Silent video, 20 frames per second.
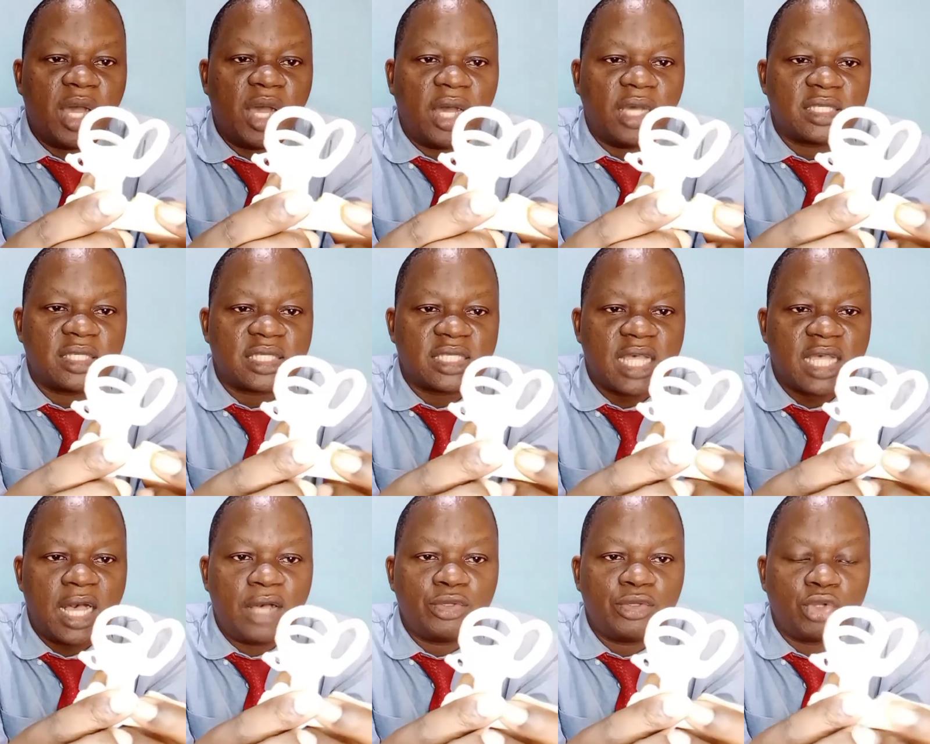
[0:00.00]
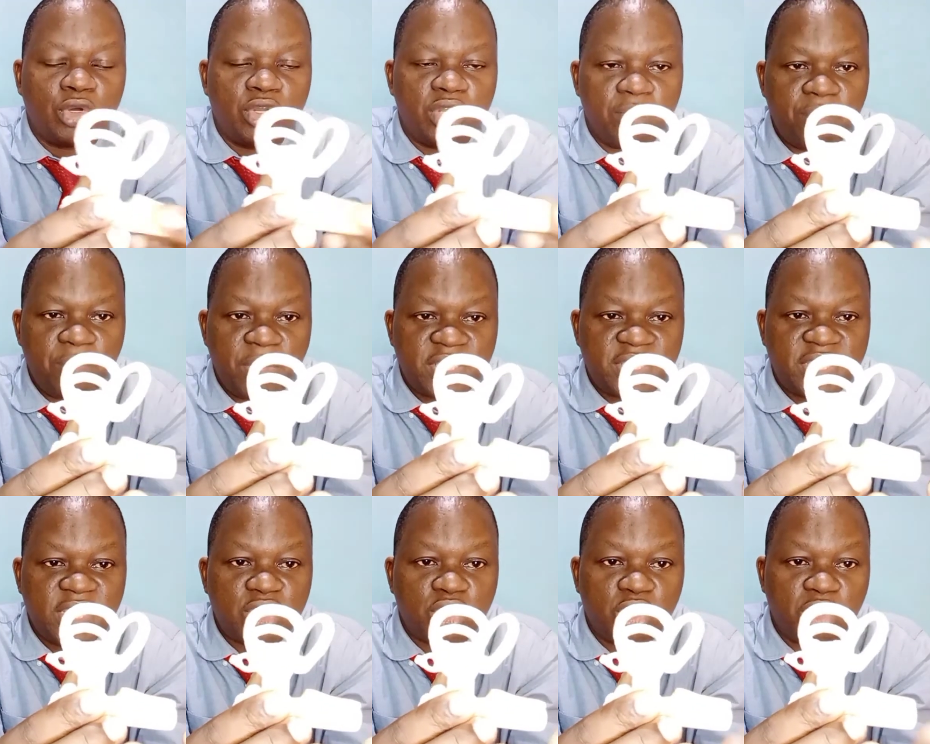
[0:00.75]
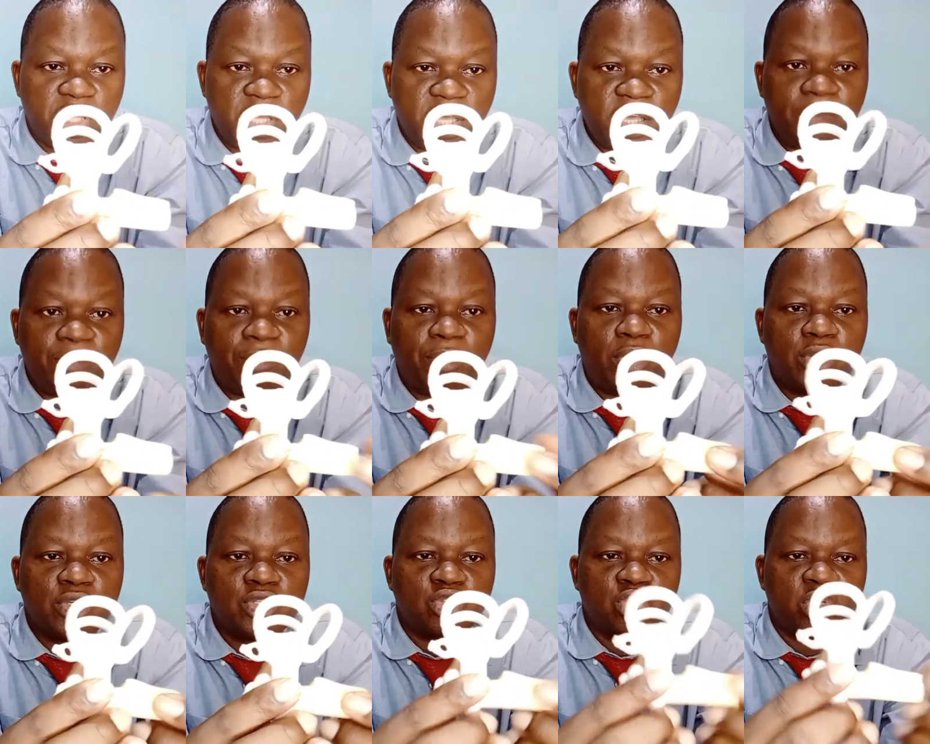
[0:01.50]
sound or the message or the
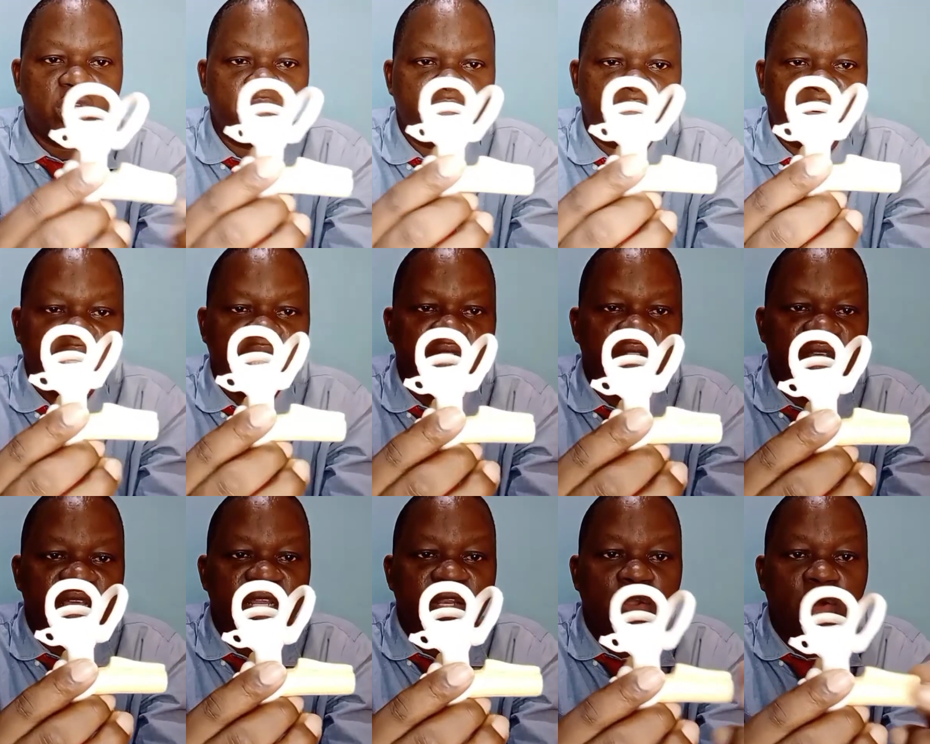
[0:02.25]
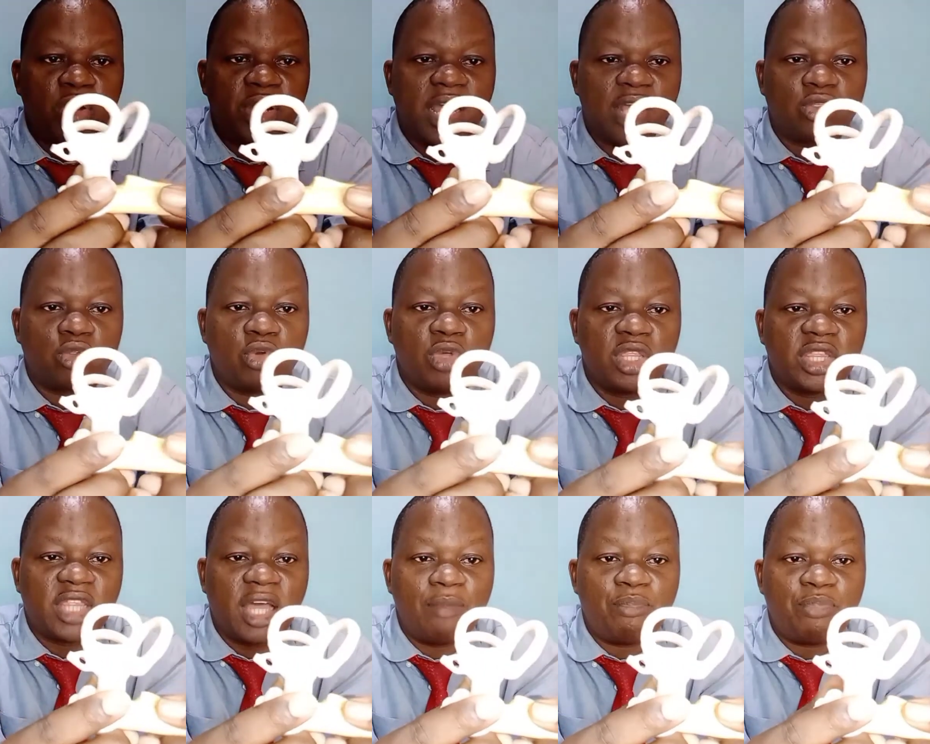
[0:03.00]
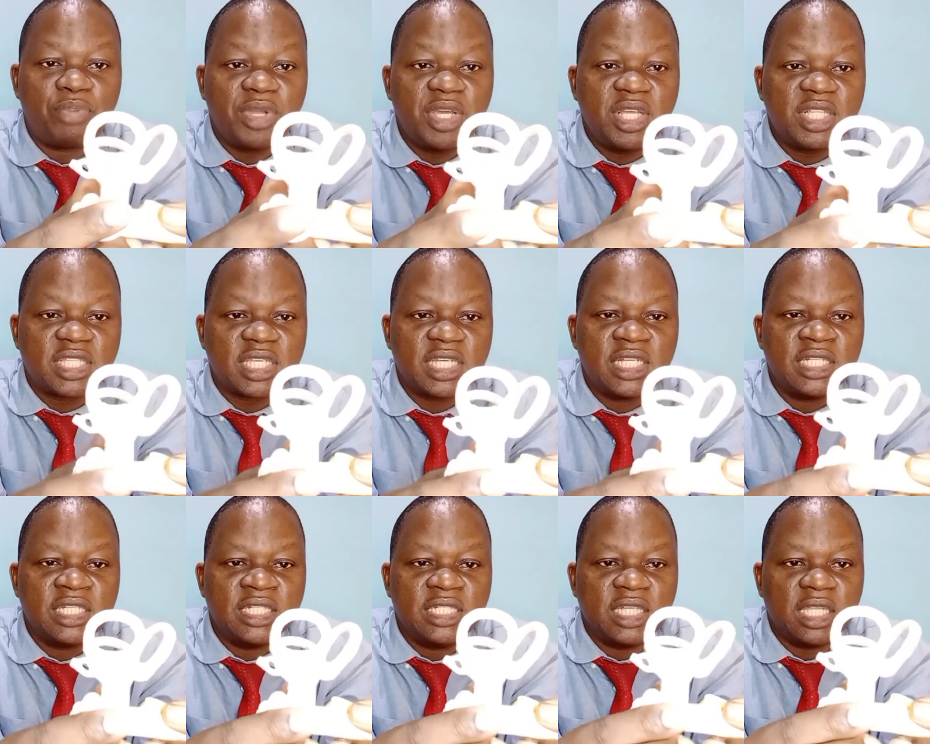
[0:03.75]
impulse to the brain in order to interpret
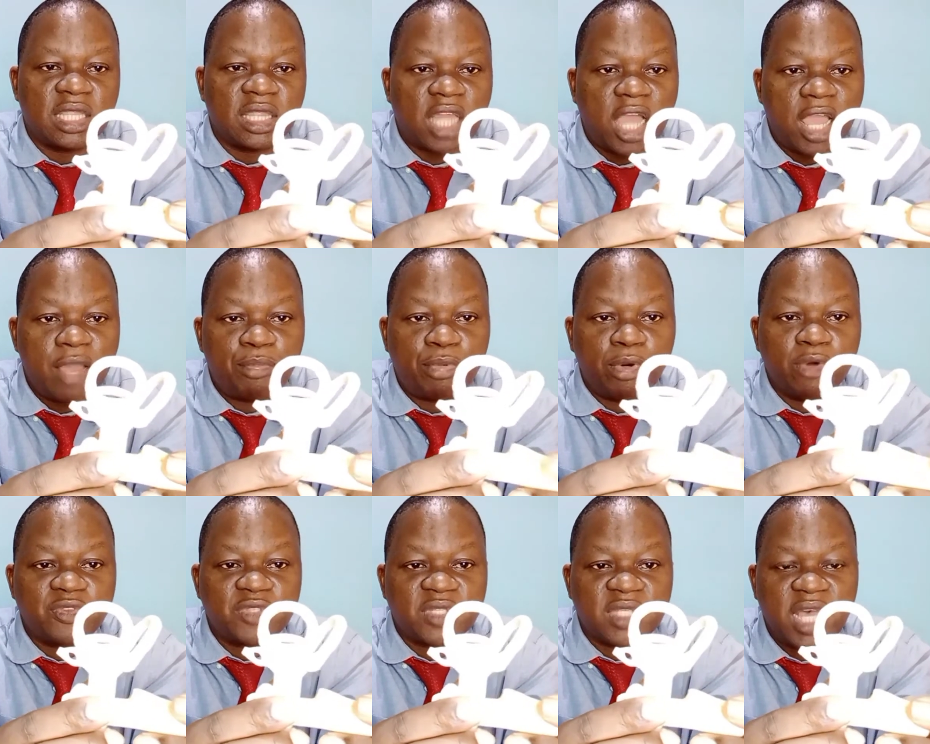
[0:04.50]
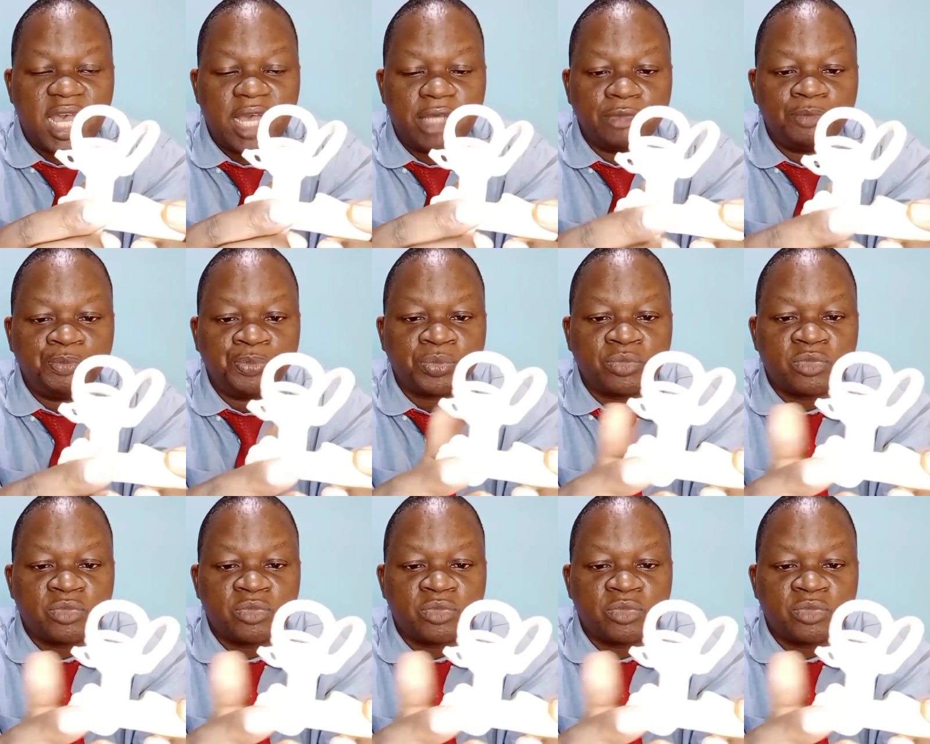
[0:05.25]
the type of sound